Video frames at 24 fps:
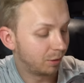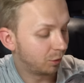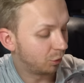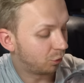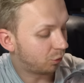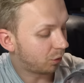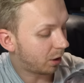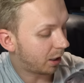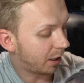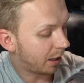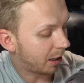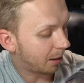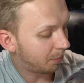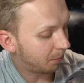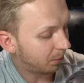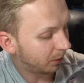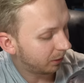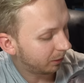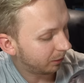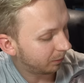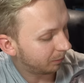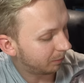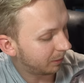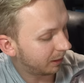dry up a
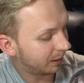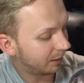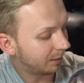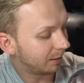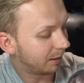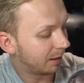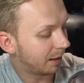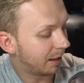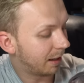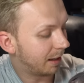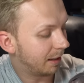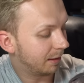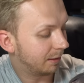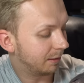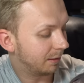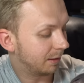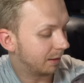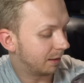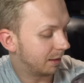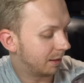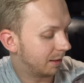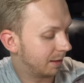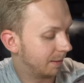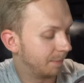little bit,
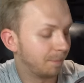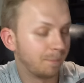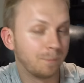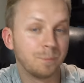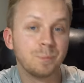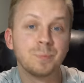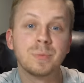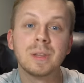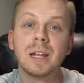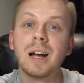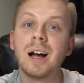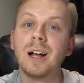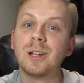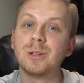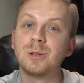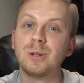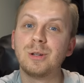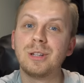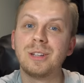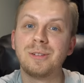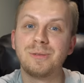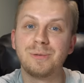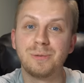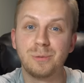and uh, I'll
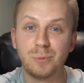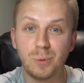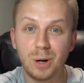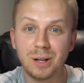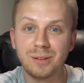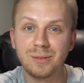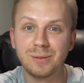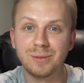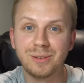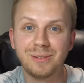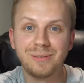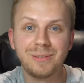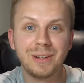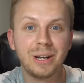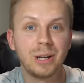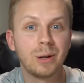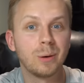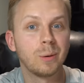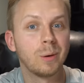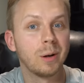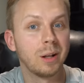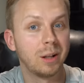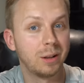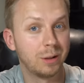do the rest of the
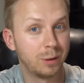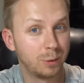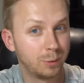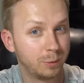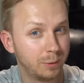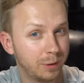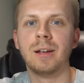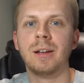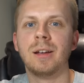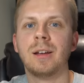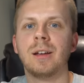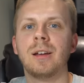video alone.